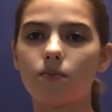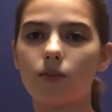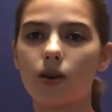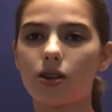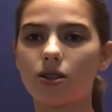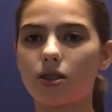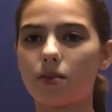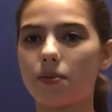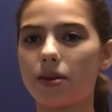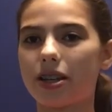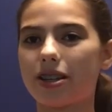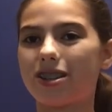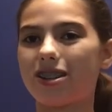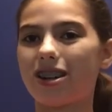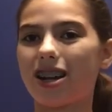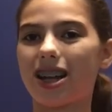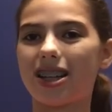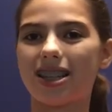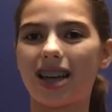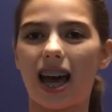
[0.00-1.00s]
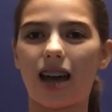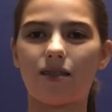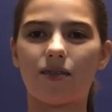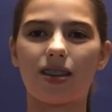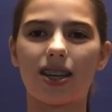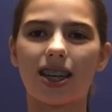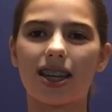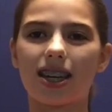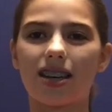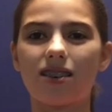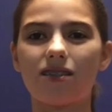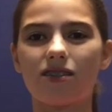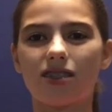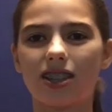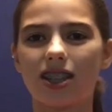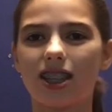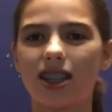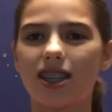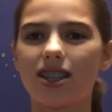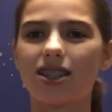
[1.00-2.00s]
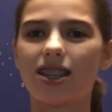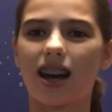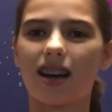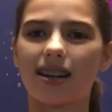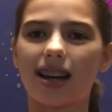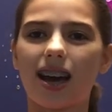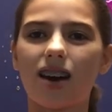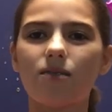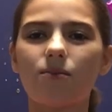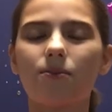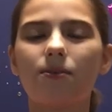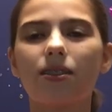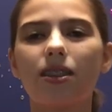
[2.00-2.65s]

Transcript: post a picture and tag me in it for the shout out.